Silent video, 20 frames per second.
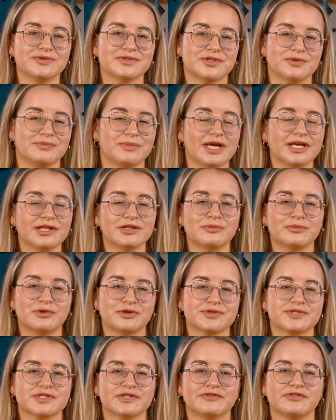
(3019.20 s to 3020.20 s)
To make the
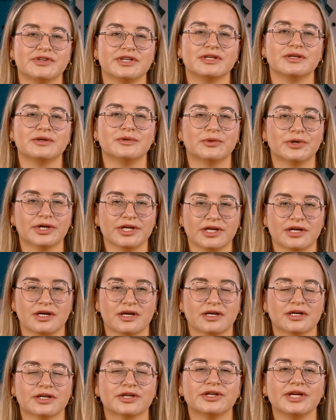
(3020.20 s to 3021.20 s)
most of it, work
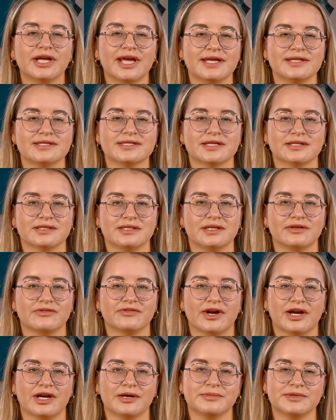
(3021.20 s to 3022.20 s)
on creating the
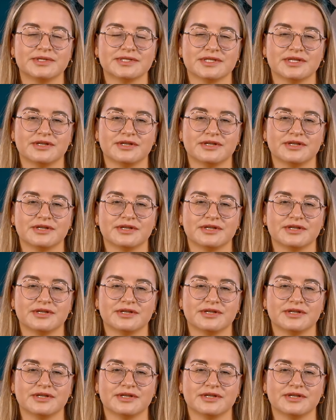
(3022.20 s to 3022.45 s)
environment